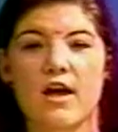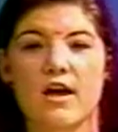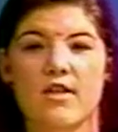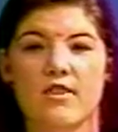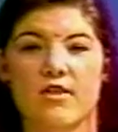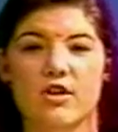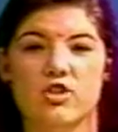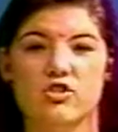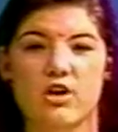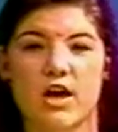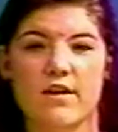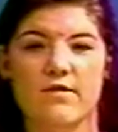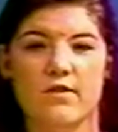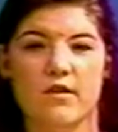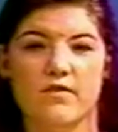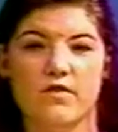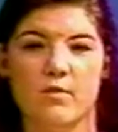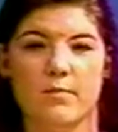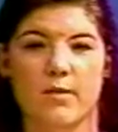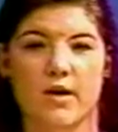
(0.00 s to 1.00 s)
The driver
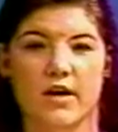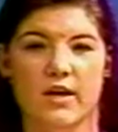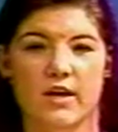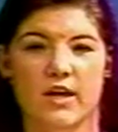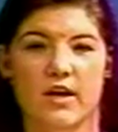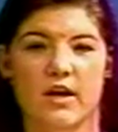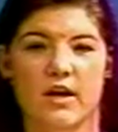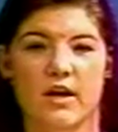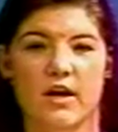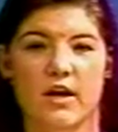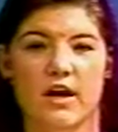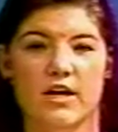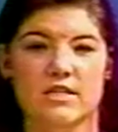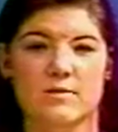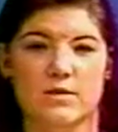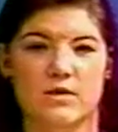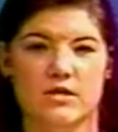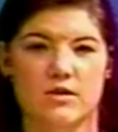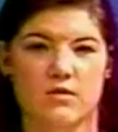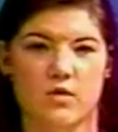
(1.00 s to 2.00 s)
of the buggy,
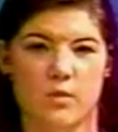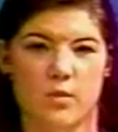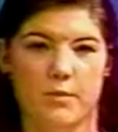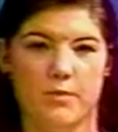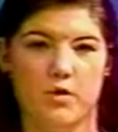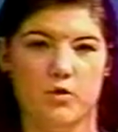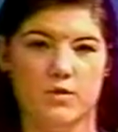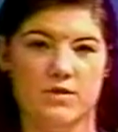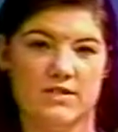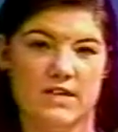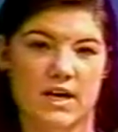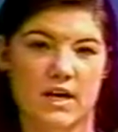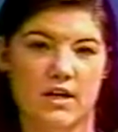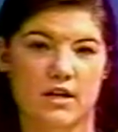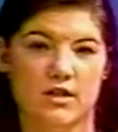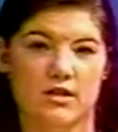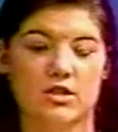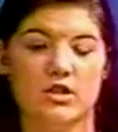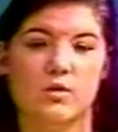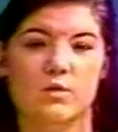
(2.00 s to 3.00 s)
husband of the woman who was
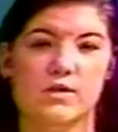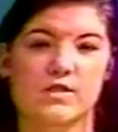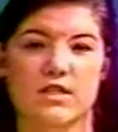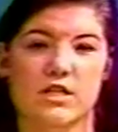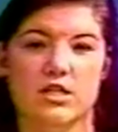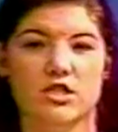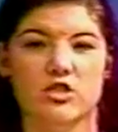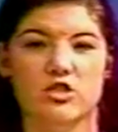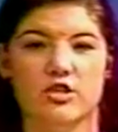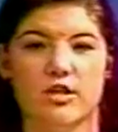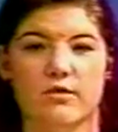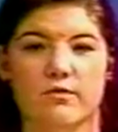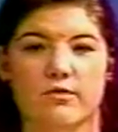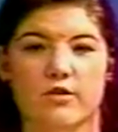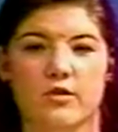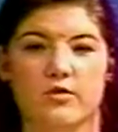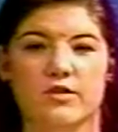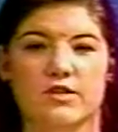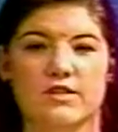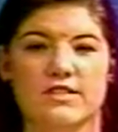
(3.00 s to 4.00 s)
killed, was injured and
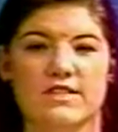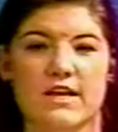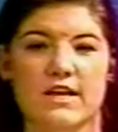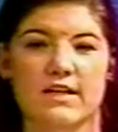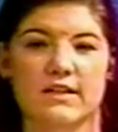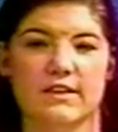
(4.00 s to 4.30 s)
flown to St.